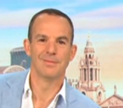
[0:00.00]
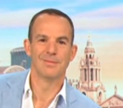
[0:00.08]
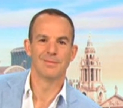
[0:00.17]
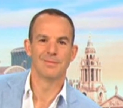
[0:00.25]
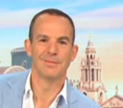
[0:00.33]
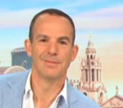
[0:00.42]

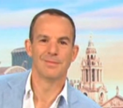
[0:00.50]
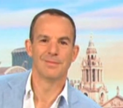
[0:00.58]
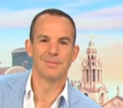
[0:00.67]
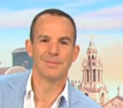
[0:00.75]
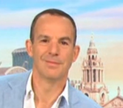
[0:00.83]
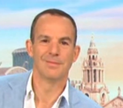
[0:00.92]

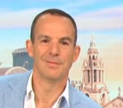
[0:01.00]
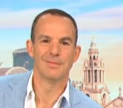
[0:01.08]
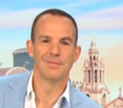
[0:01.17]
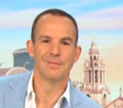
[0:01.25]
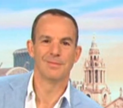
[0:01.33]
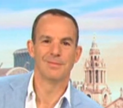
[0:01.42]

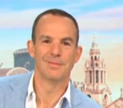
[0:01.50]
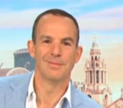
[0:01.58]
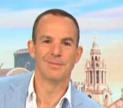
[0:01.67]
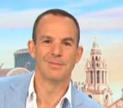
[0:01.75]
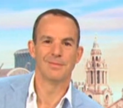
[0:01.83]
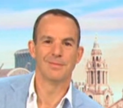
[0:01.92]

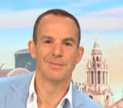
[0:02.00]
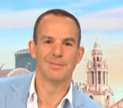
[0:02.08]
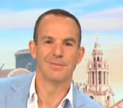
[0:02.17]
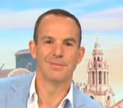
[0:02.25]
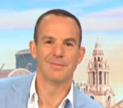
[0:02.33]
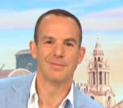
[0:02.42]

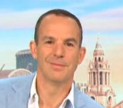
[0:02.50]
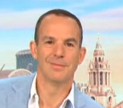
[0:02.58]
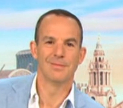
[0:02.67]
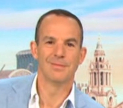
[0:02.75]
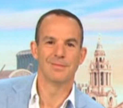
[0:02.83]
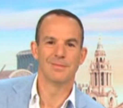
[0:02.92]

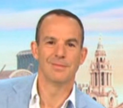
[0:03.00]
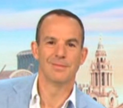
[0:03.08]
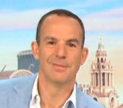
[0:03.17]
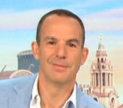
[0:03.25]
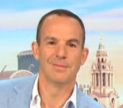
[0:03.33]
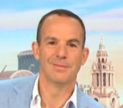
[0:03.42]

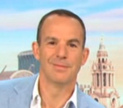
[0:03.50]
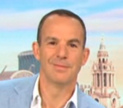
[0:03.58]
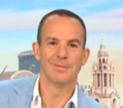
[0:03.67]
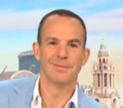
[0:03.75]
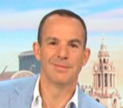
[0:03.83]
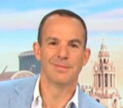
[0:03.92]

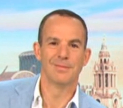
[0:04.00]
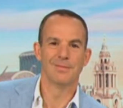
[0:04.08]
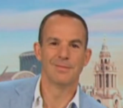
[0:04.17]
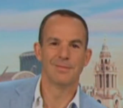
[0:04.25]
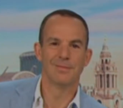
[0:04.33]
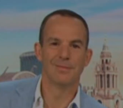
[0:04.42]
[no speech]